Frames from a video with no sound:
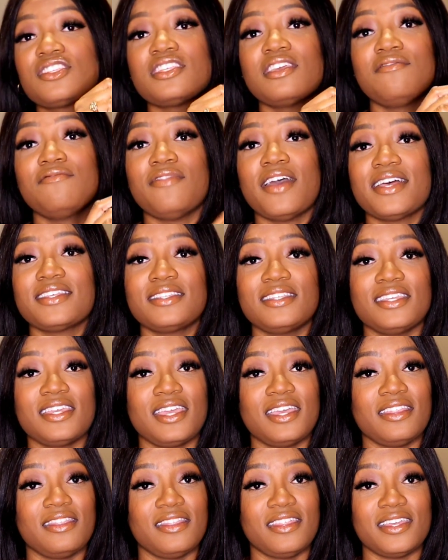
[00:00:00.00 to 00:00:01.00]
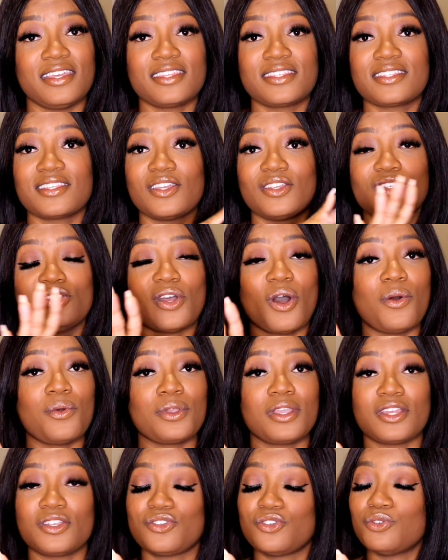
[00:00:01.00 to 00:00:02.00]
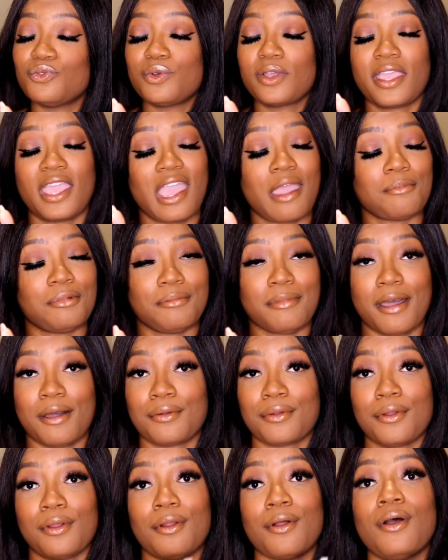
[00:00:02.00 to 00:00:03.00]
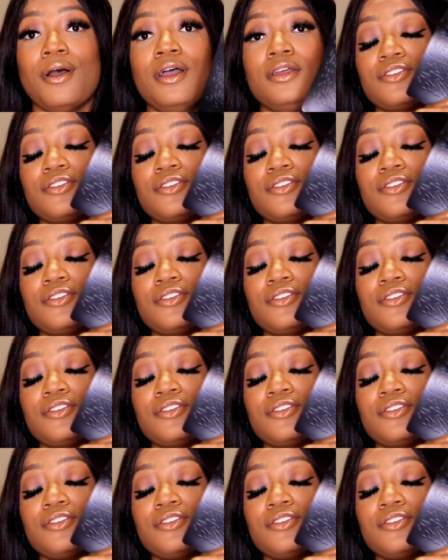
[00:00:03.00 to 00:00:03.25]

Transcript: just investing in this. Don't get you a camera mount, girl.